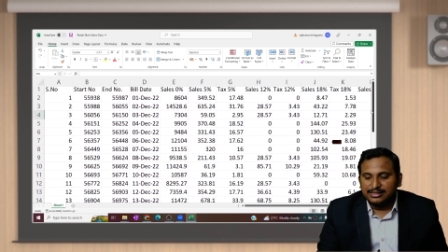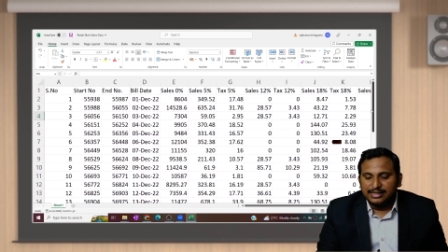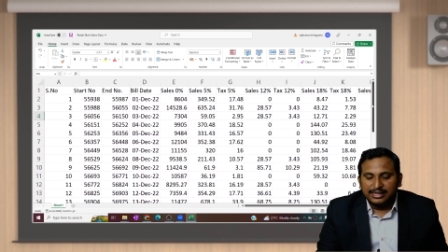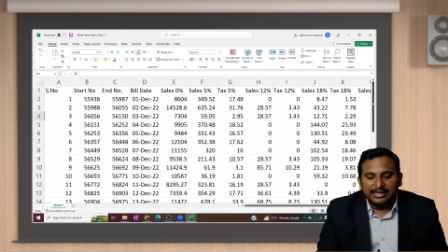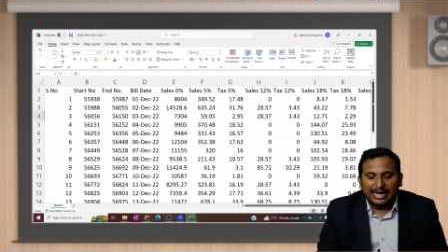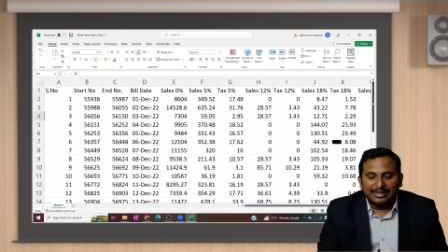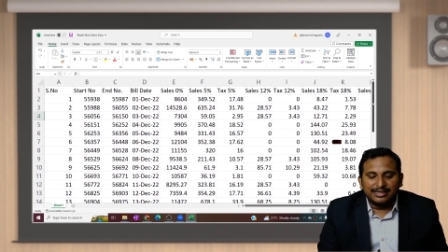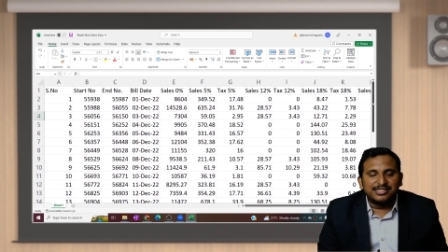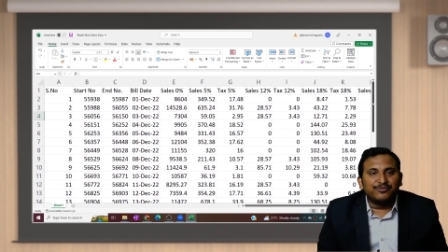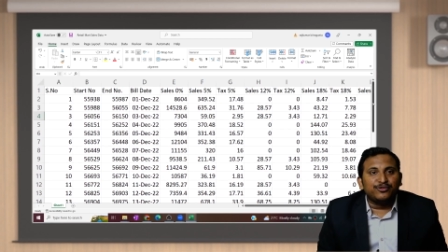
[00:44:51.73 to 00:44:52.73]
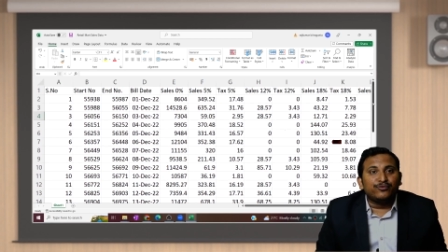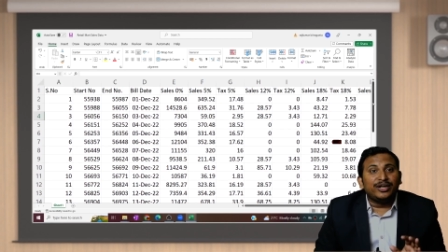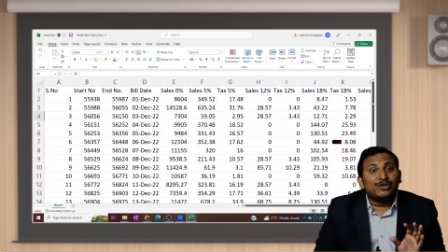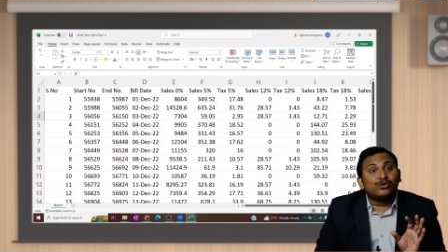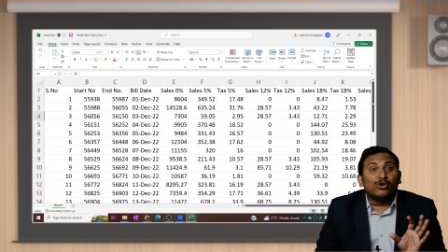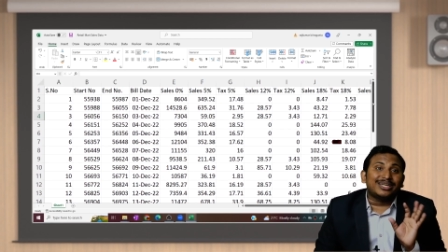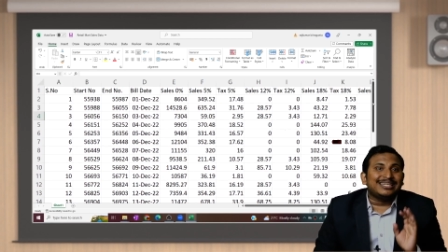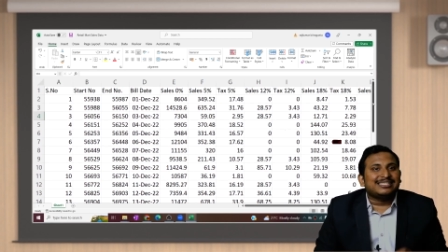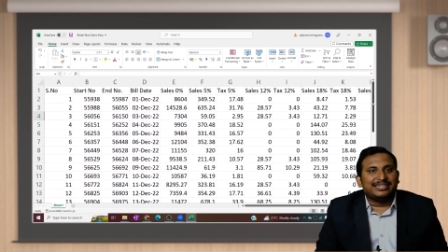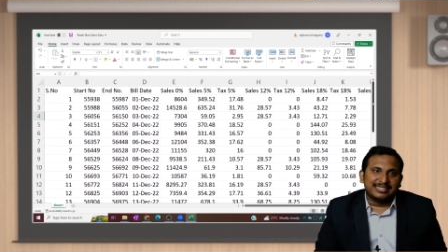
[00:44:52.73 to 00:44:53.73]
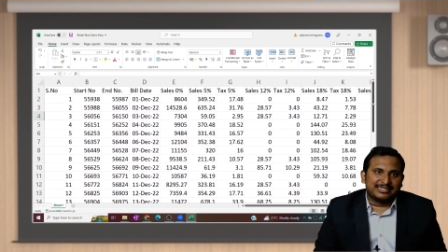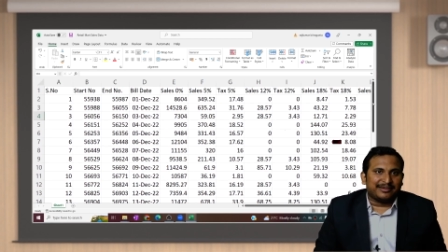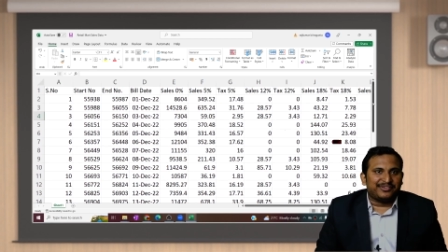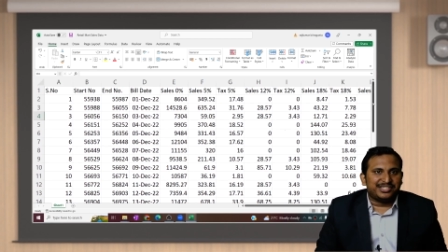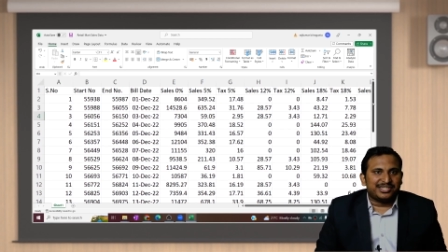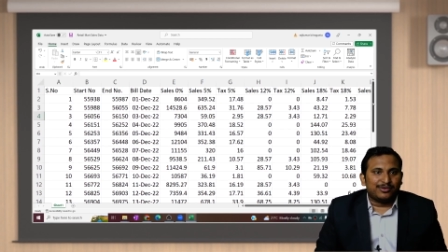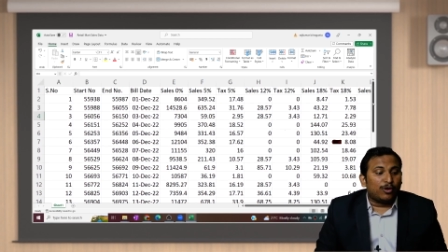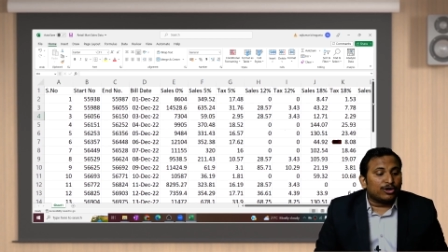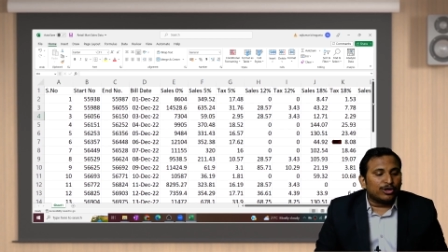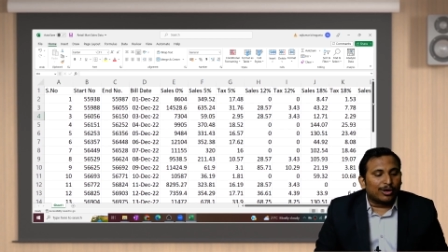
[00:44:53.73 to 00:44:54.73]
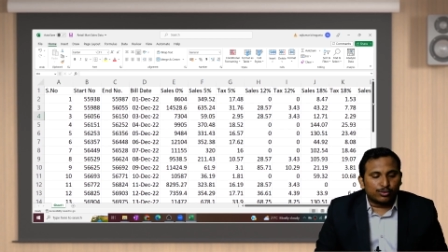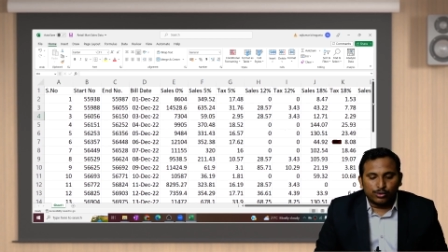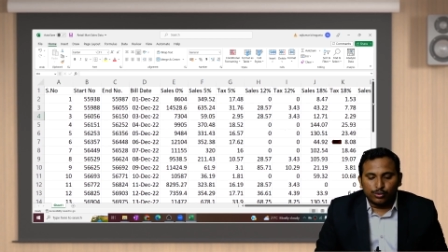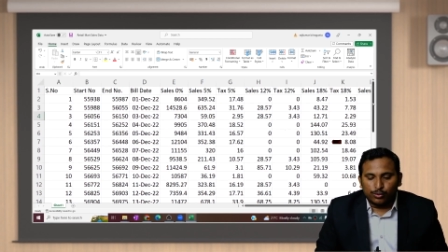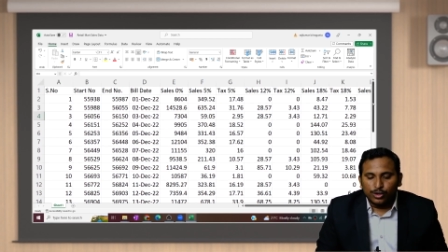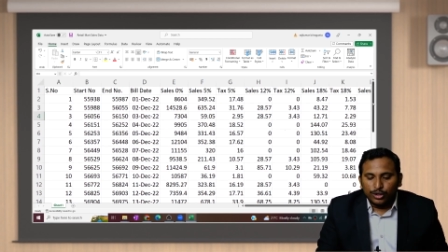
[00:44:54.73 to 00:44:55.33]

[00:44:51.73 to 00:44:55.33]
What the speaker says: In others, if you fill totals, it is sufficient. What you have to do?